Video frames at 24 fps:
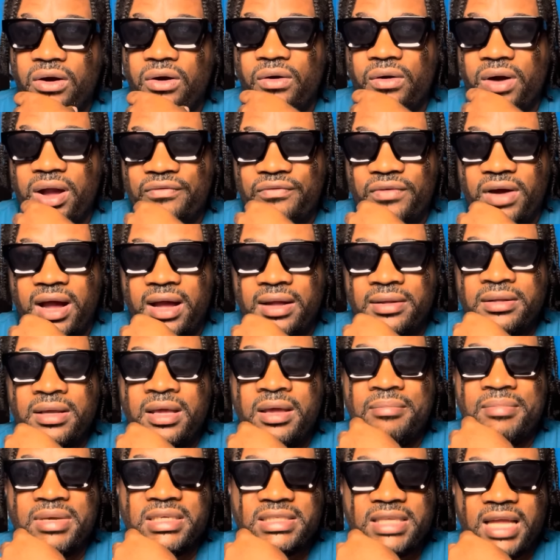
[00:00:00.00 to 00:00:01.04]
However,
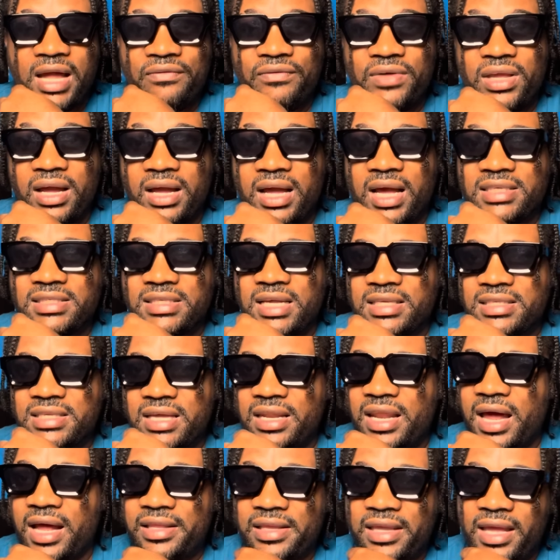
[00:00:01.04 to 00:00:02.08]
Mr. Vegas has said
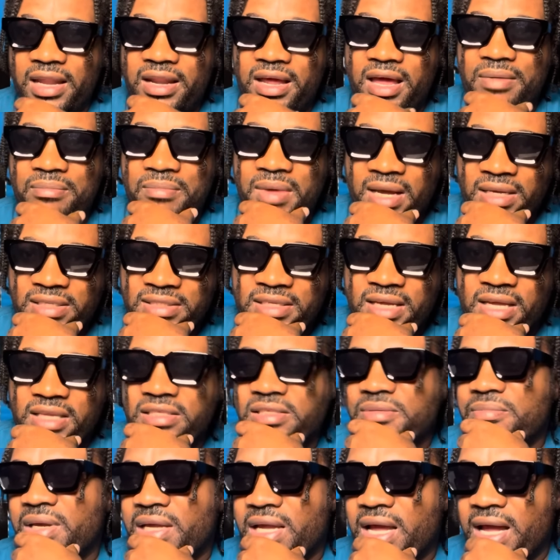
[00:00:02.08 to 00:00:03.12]
that cannot make sense
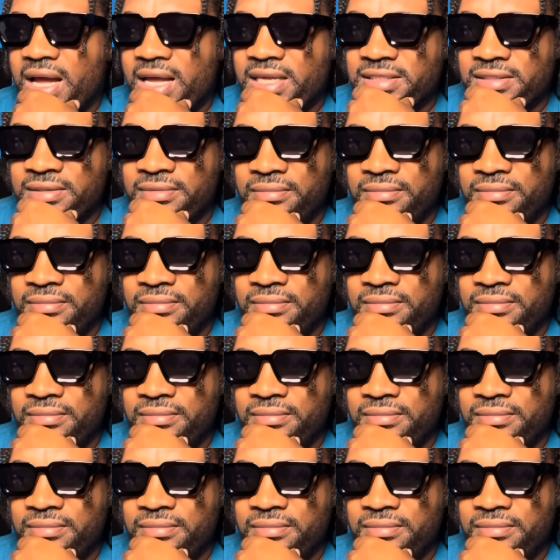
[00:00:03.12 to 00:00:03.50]
because